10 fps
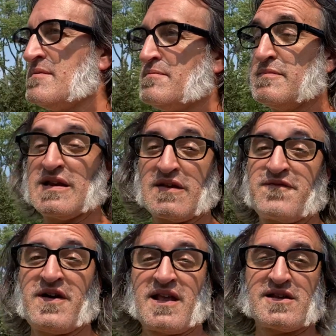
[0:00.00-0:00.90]
meaning
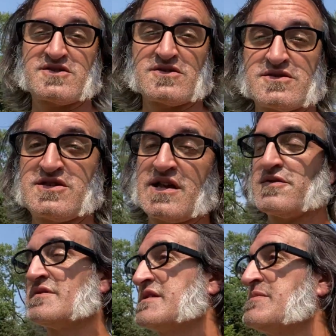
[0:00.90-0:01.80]
financial
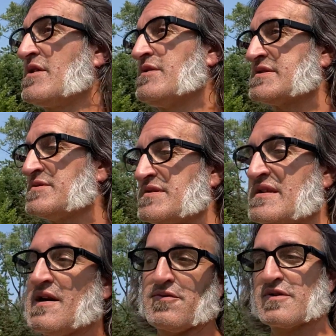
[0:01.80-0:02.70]
generally, but also the
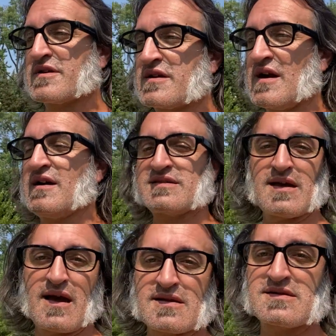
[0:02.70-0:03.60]
network
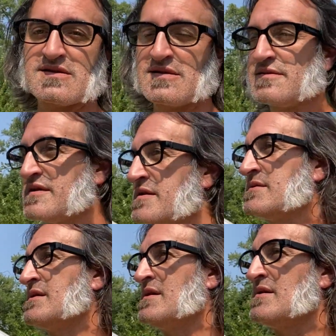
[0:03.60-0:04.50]
contacts, the
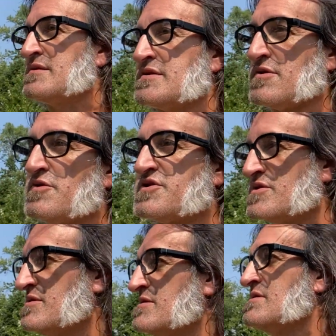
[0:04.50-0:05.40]

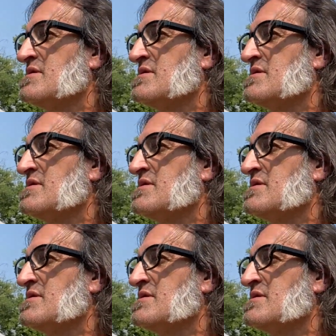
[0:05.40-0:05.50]
social